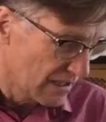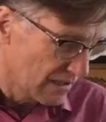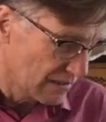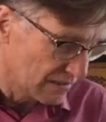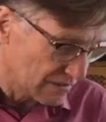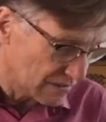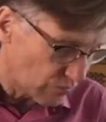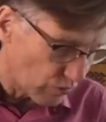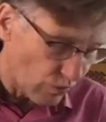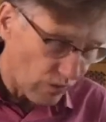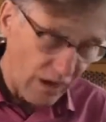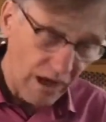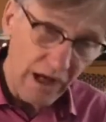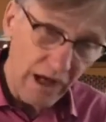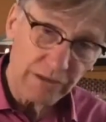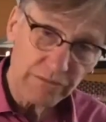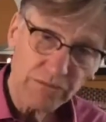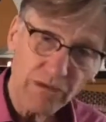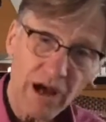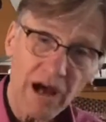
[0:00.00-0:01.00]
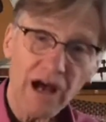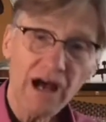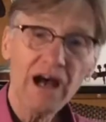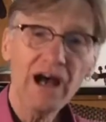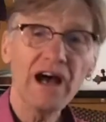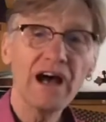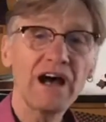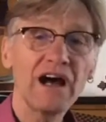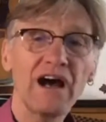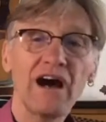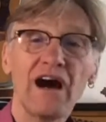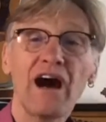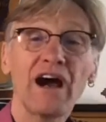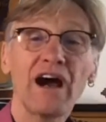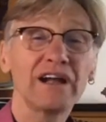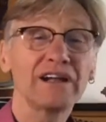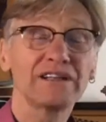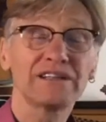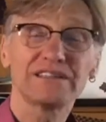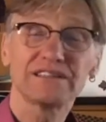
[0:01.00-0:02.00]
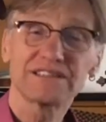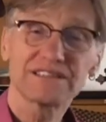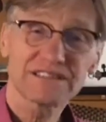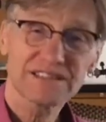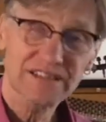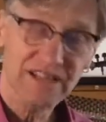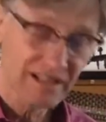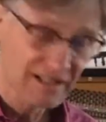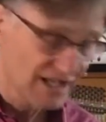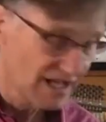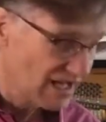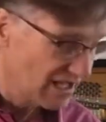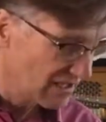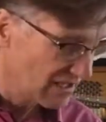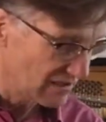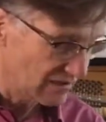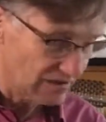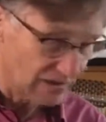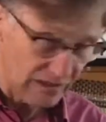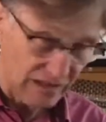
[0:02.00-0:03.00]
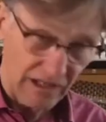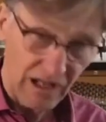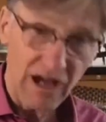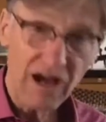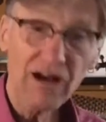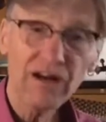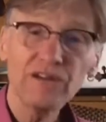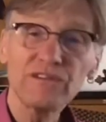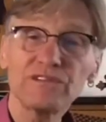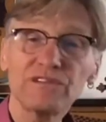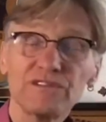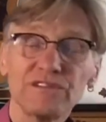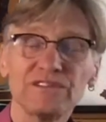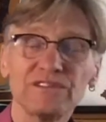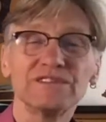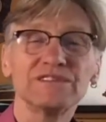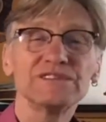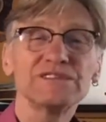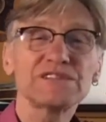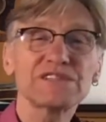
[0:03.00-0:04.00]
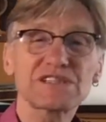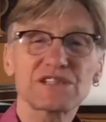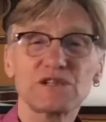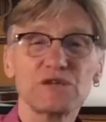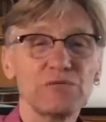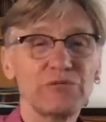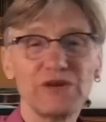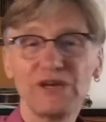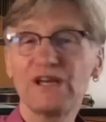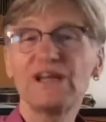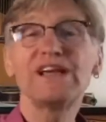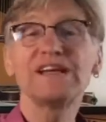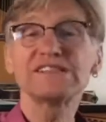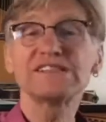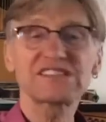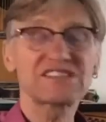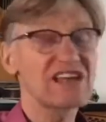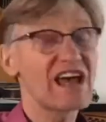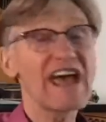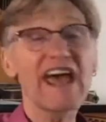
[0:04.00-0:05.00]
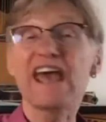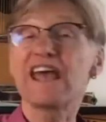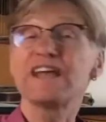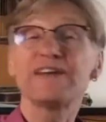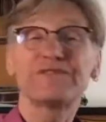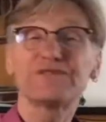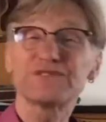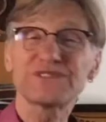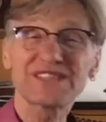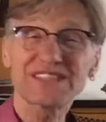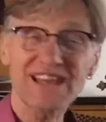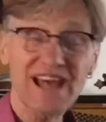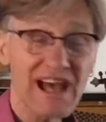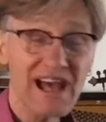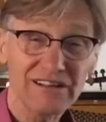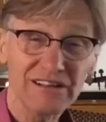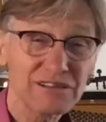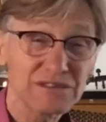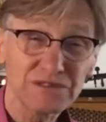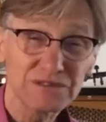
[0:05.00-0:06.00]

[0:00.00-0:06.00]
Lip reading: It's what my heart longs to be, safe and sound.